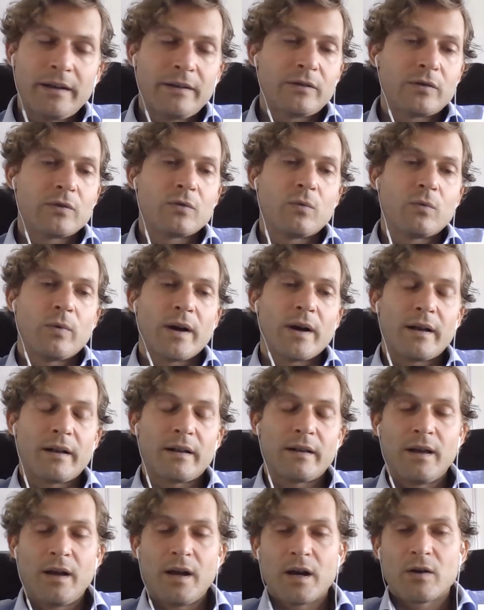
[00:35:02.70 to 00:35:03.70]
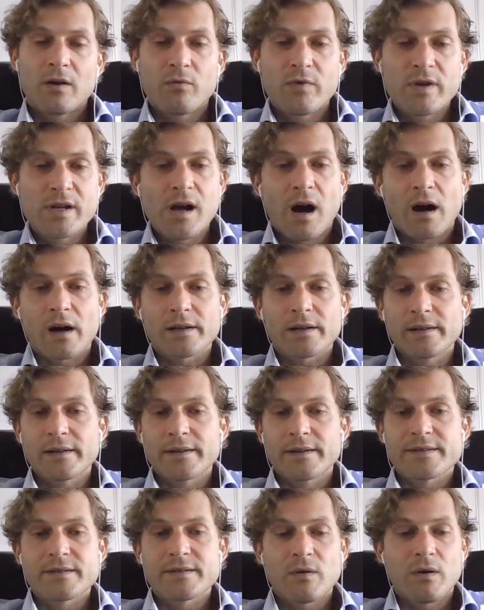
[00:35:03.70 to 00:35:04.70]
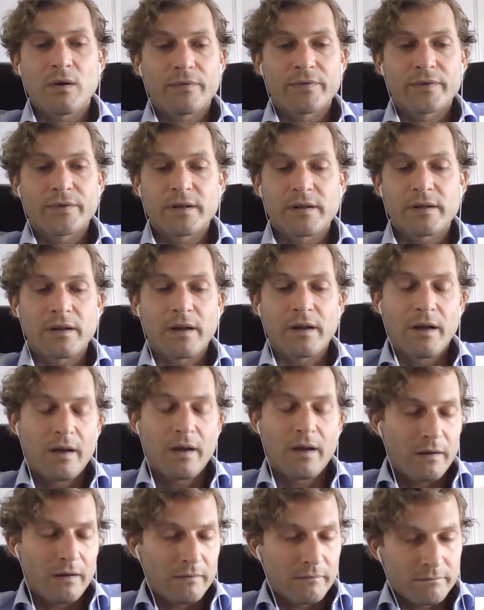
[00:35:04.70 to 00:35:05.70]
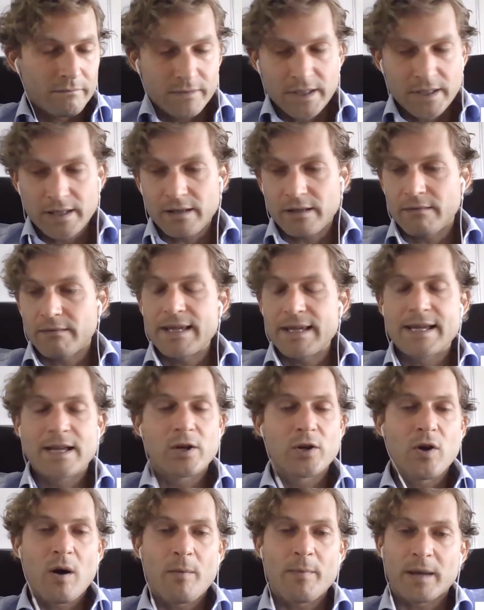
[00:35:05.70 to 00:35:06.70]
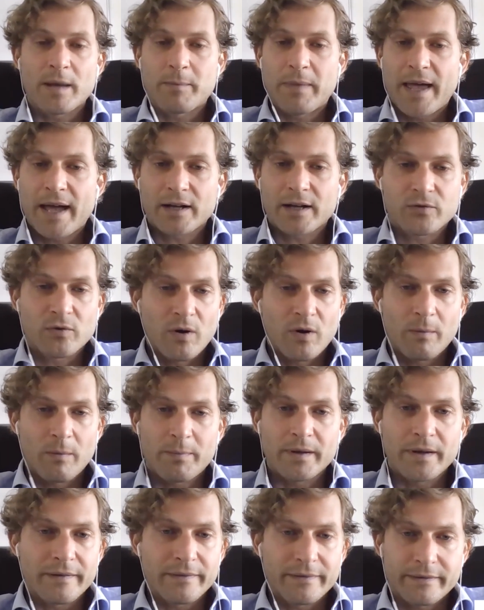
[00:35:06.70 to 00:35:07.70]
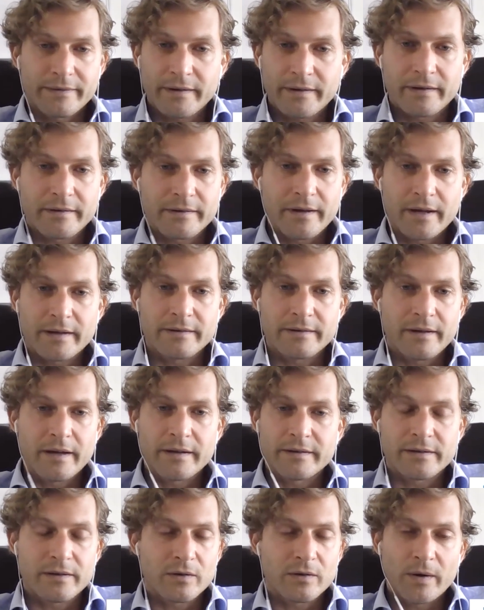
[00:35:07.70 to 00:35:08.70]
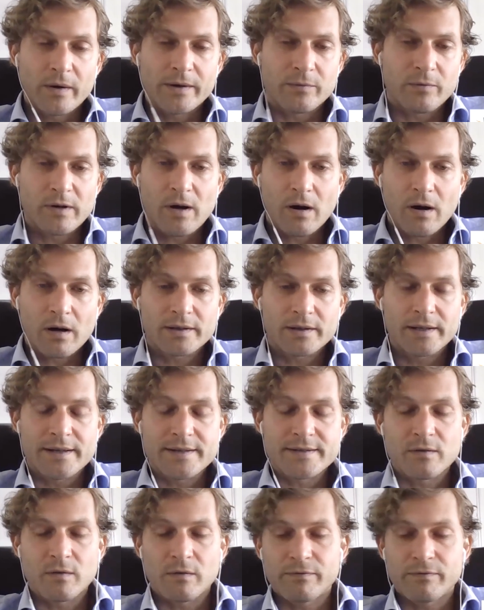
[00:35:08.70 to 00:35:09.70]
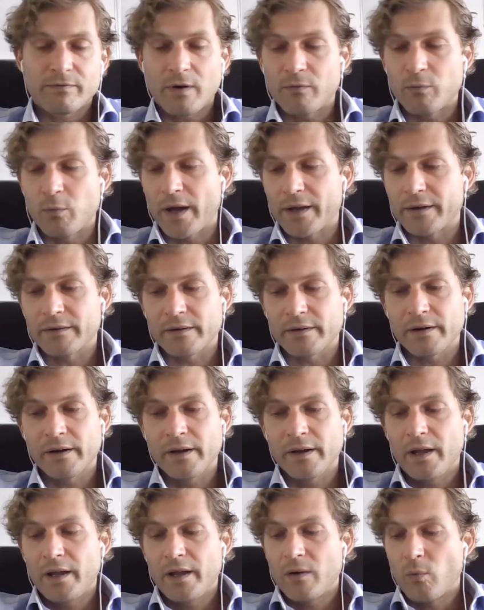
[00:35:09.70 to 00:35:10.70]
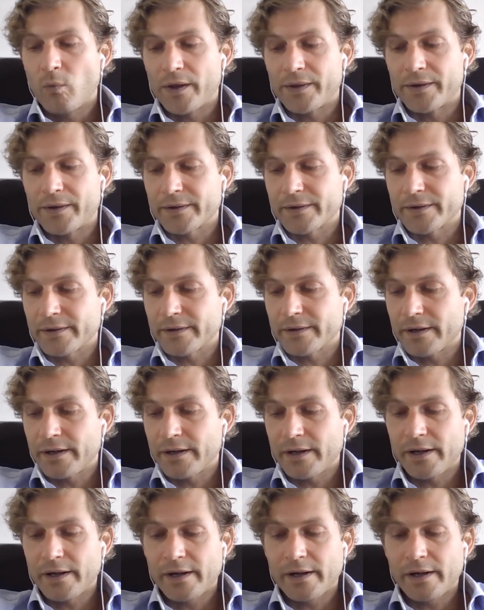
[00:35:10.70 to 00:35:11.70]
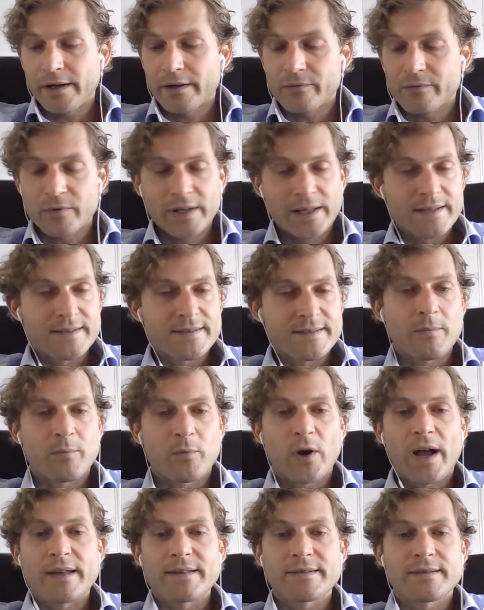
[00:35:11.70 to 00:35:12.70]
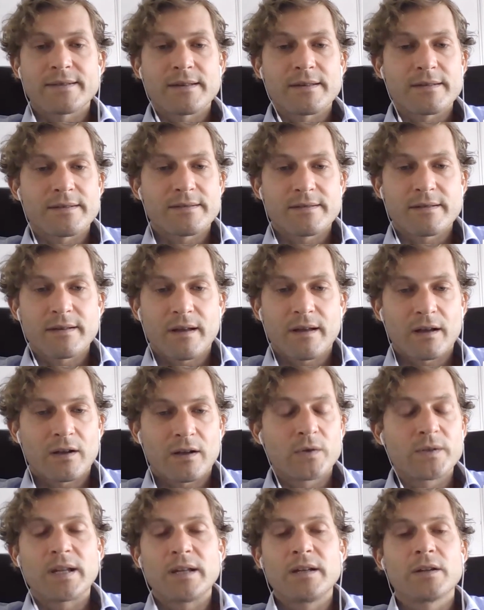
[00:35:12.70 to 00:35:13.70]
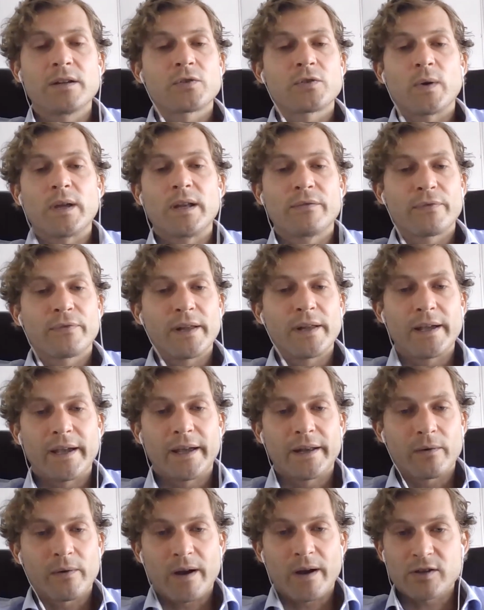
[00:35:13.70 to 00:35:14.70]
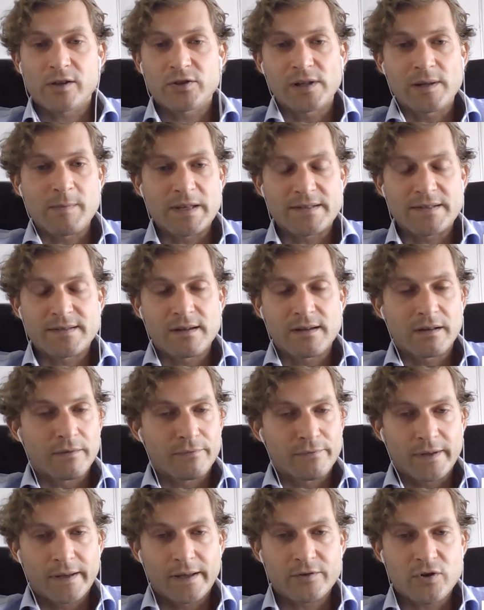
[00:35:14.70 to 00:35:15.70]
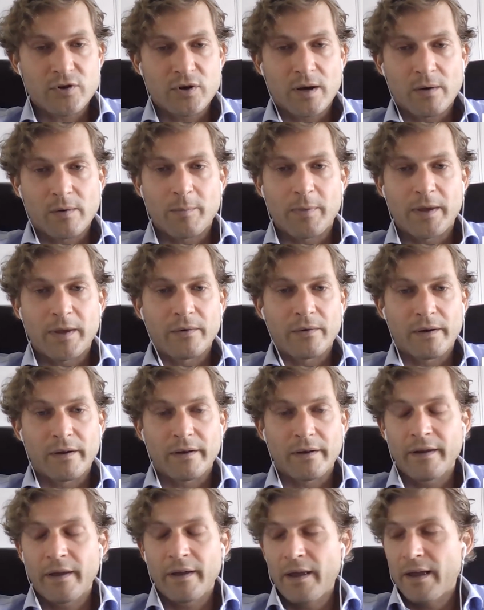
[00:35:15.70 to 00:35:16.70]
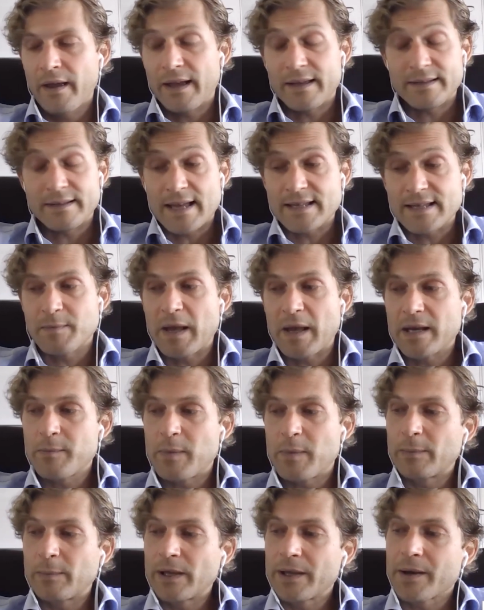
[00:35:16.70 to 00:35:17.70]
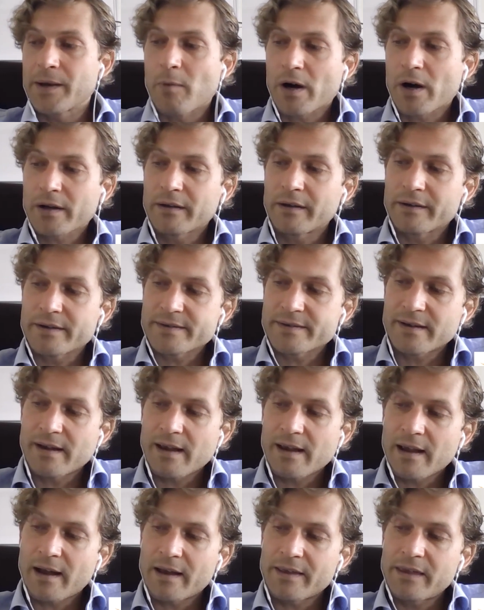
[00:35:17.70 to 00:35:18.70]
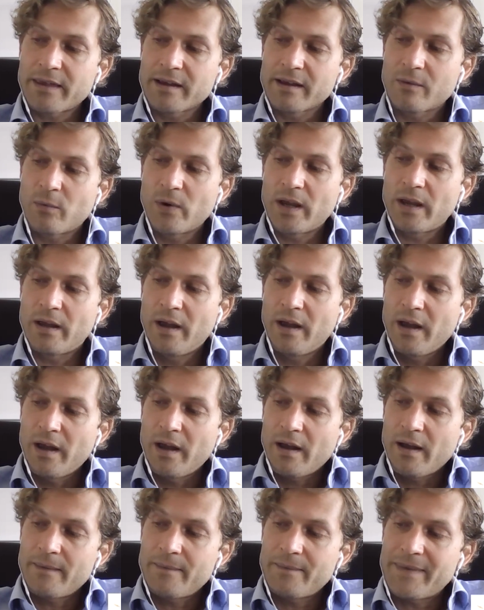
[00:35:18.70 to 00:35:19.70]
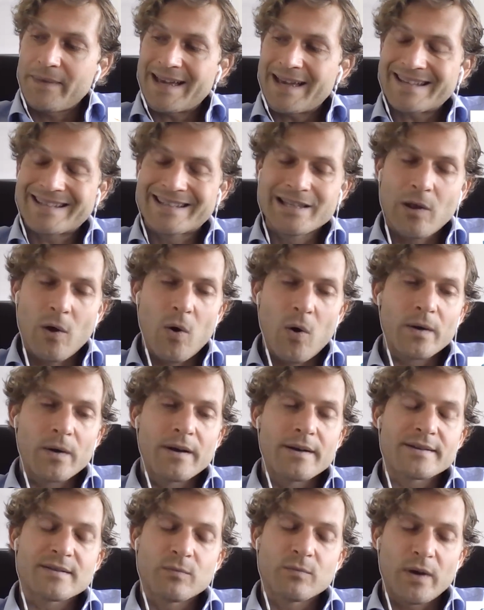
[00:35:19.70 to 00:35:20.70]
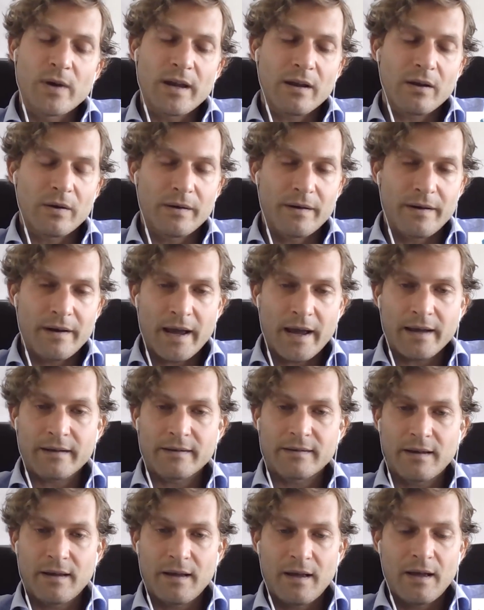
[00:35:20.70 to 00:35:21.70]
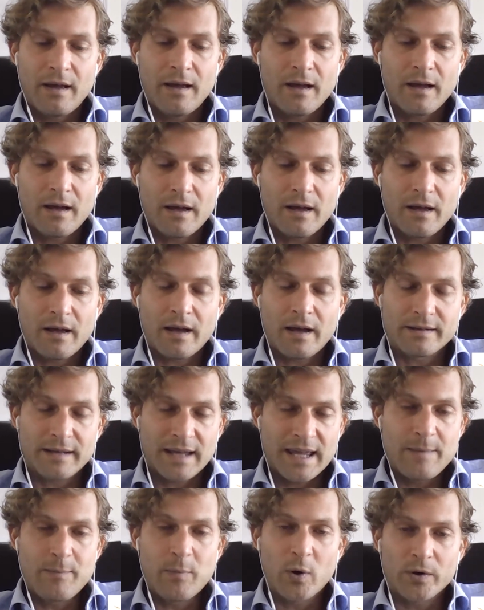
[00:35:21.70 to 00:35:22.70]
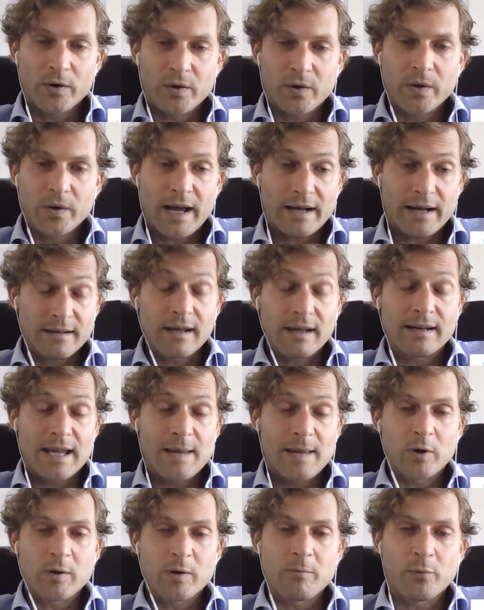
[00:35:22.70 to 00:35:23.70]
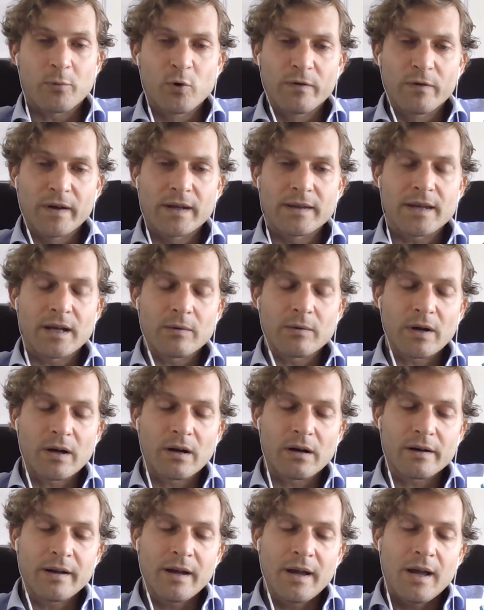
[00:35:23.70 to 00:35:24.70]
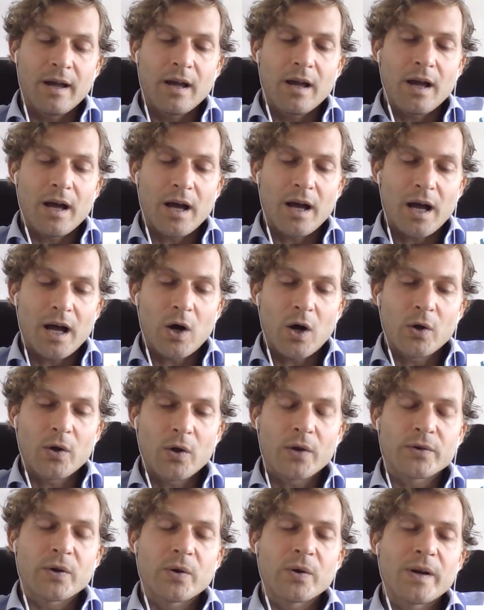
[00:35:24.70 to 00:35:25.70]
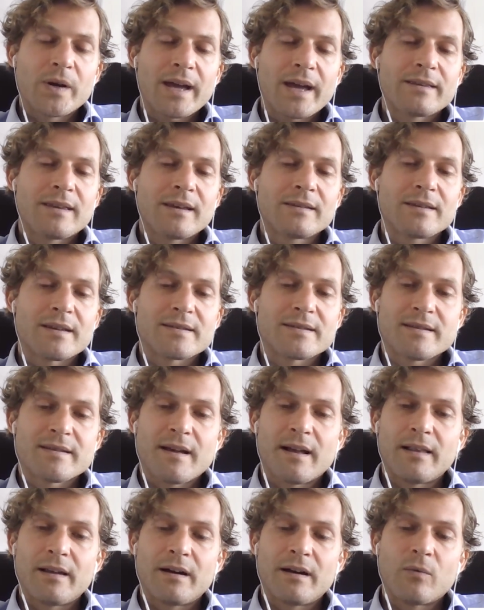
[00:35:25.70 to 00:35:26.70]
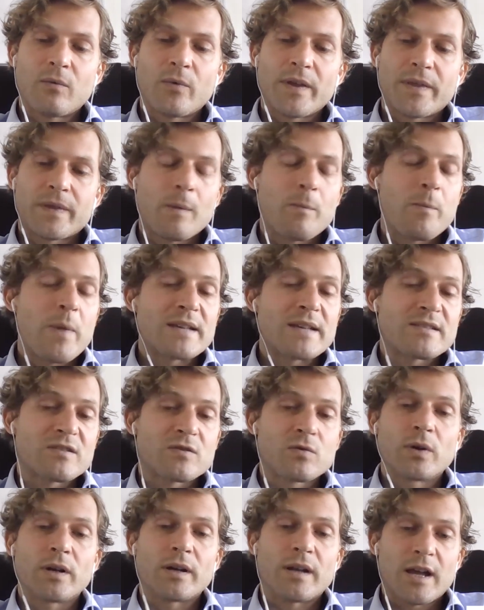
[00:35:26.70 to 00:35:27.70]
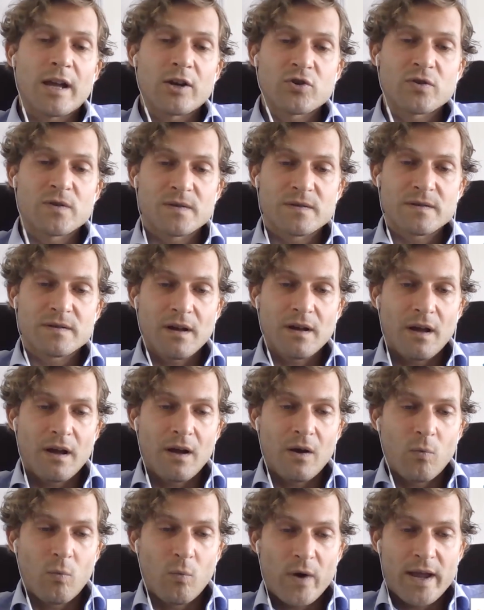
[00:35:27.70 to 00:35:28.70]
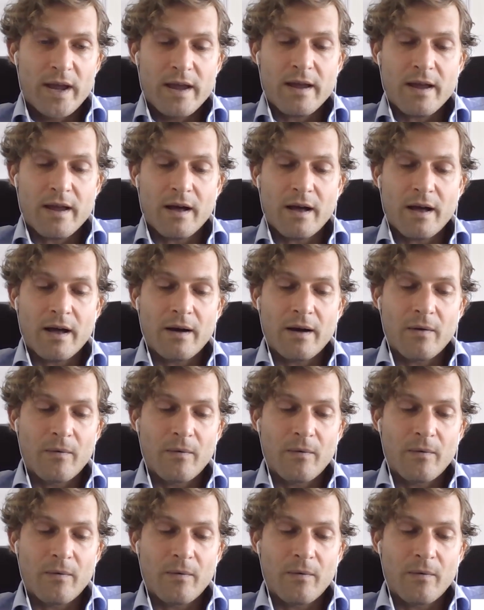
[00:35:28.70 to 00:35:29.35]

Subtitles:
need to do well regardless of the economic backdrop and regardless of whether real estate prices continue to inflate or actually may see a deflationary period, as many people in the market are saying. I think as long as we connect and keep on connecting and keep on improving in that regard, on connecting the seller with the best suited agents, we